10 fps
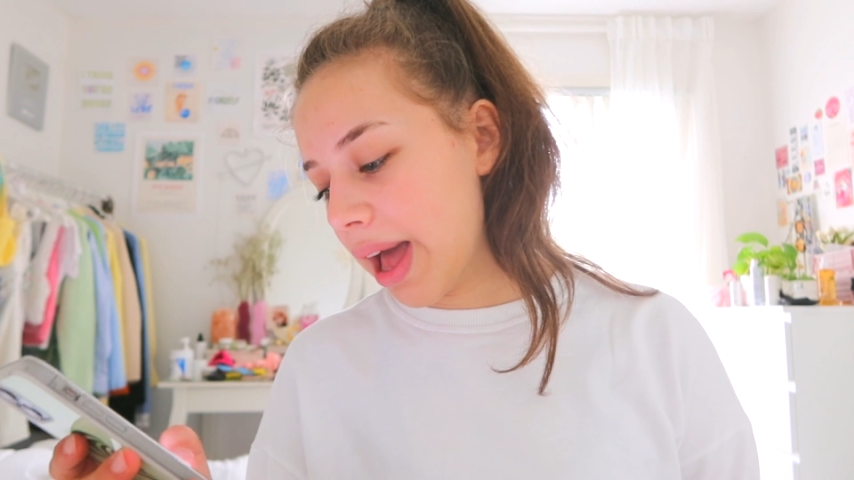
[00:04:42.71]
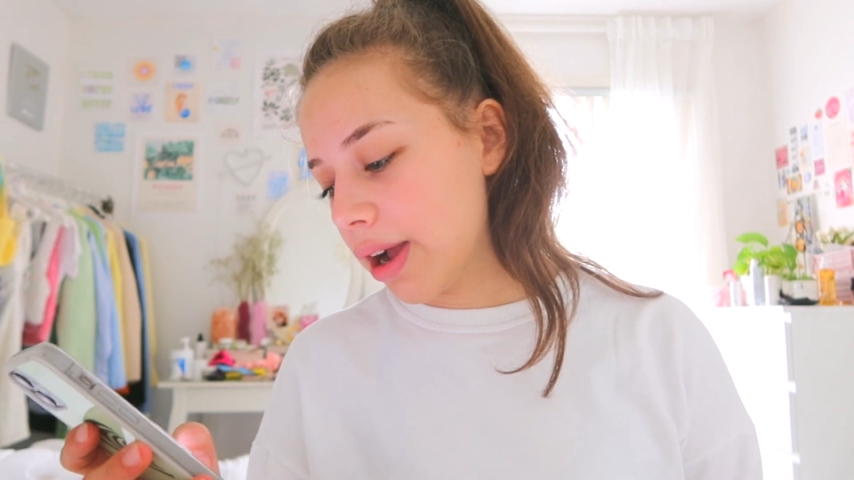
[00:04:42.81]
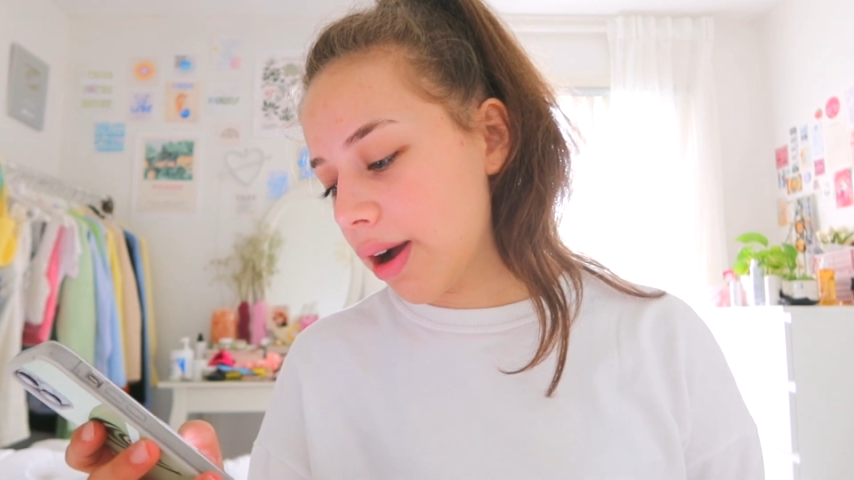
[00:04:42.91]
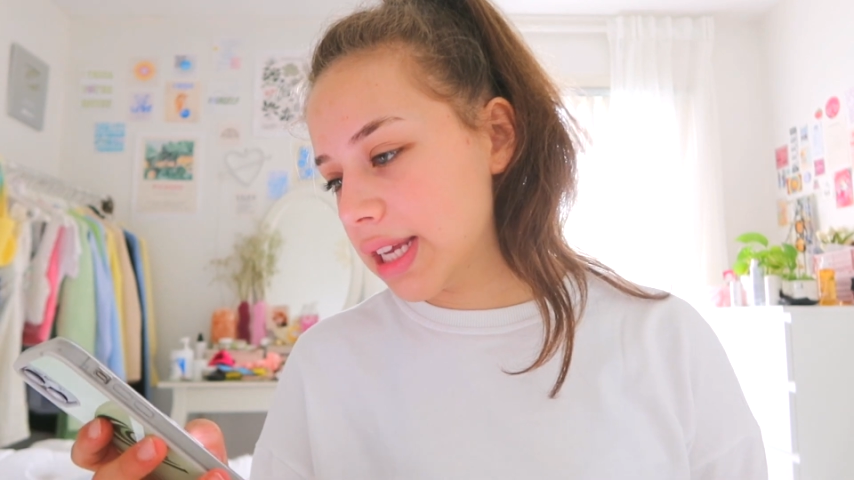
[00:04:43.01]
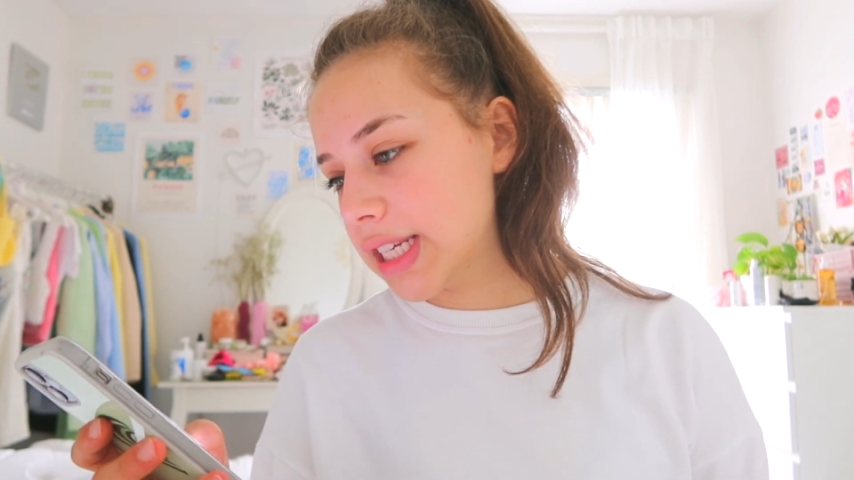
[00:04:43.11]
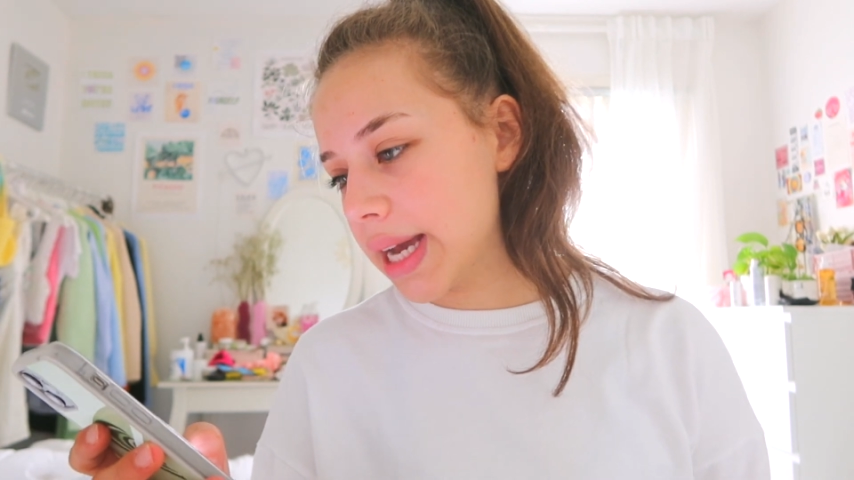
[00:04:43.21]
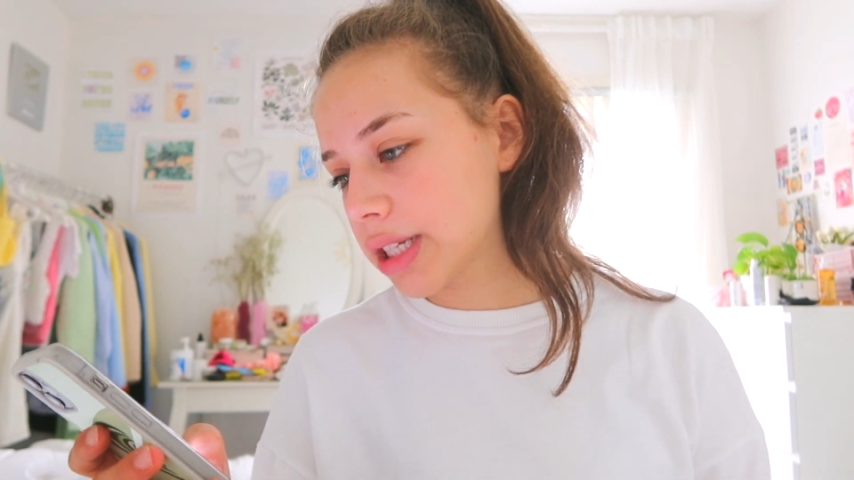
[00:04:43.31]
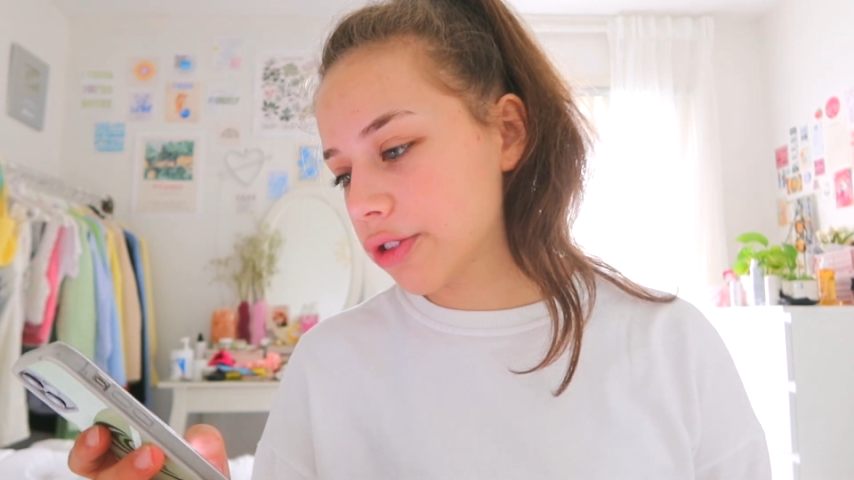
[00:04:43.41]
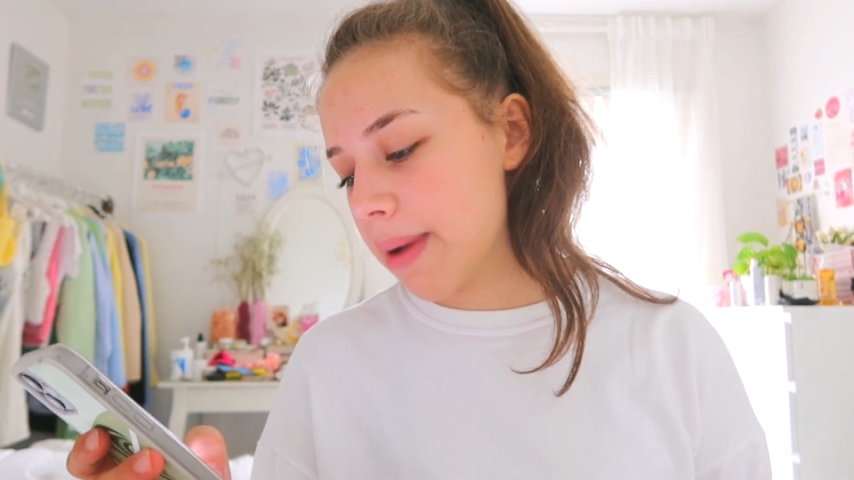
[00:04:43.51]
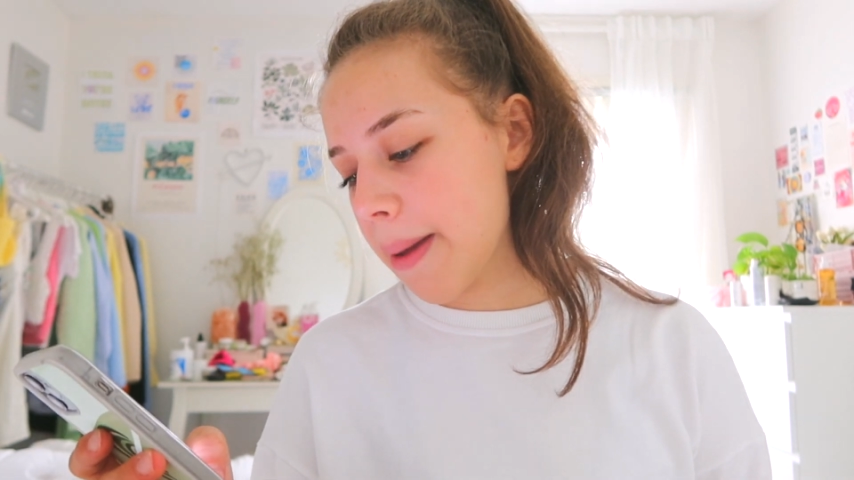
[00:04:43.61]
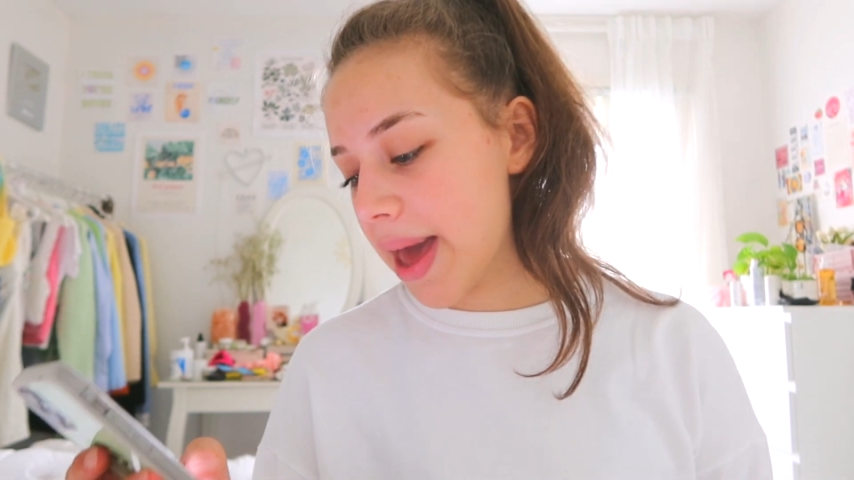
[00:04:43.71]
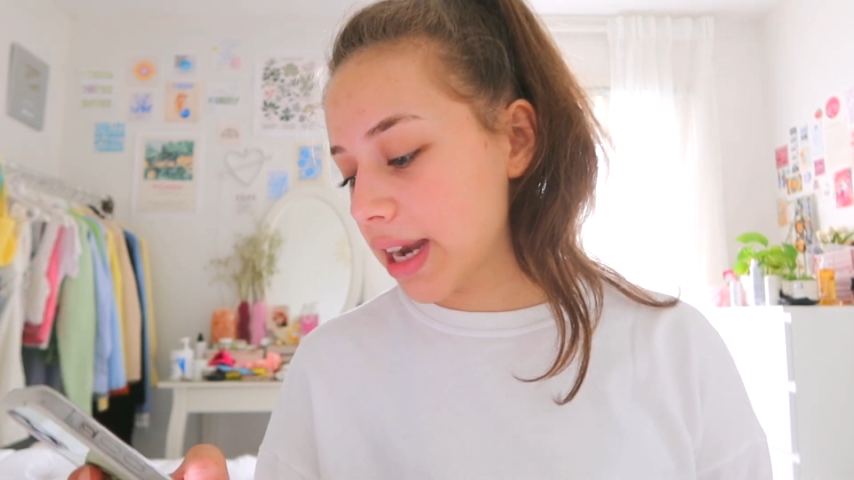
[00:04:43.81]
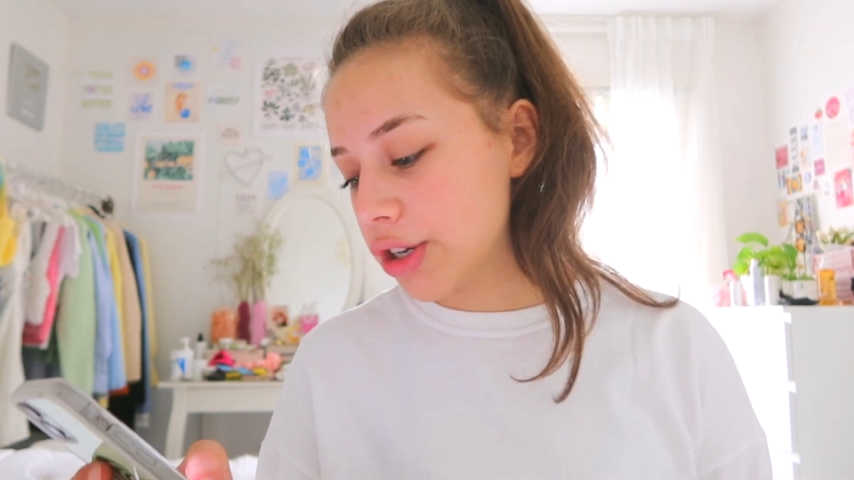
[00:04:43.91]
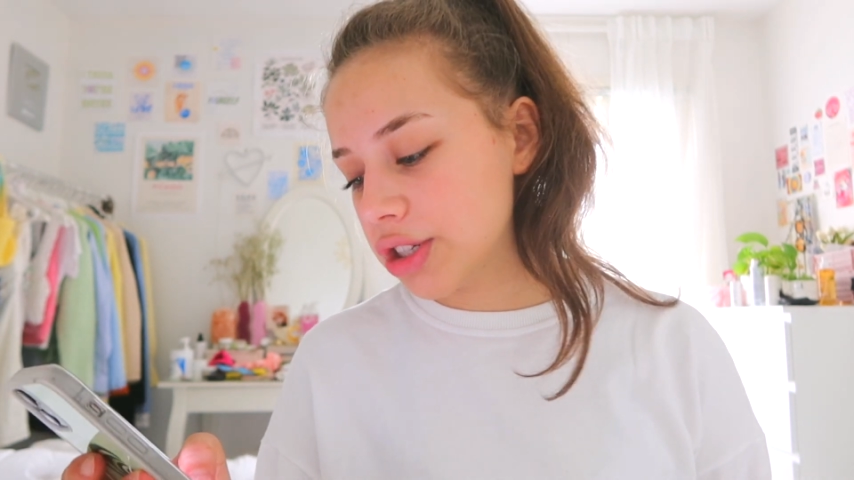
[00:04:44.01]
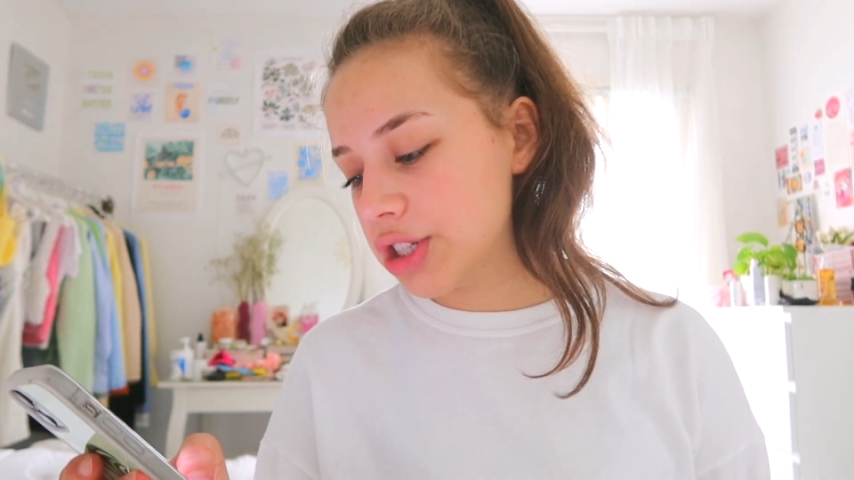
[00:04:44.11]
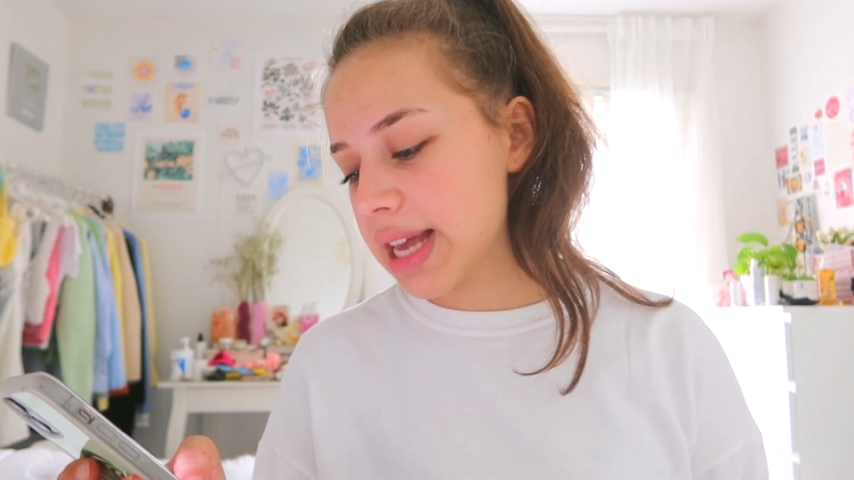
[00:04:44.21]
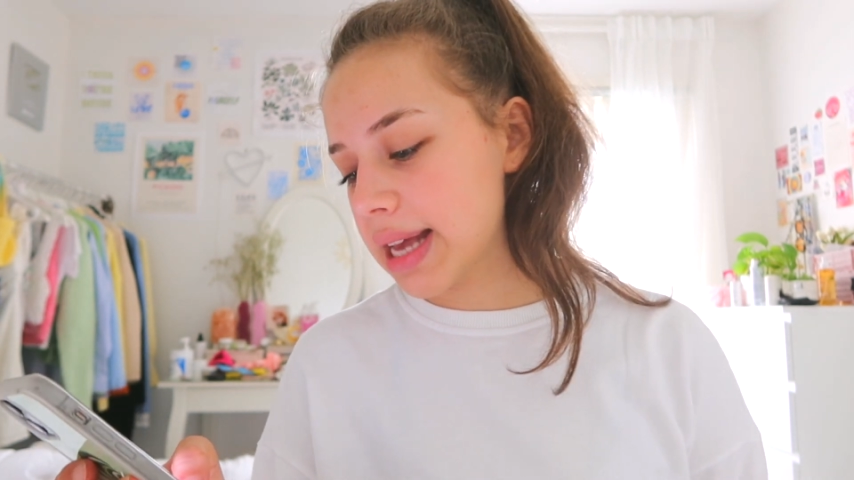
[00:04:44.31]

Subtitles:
I got a text from my manager and she's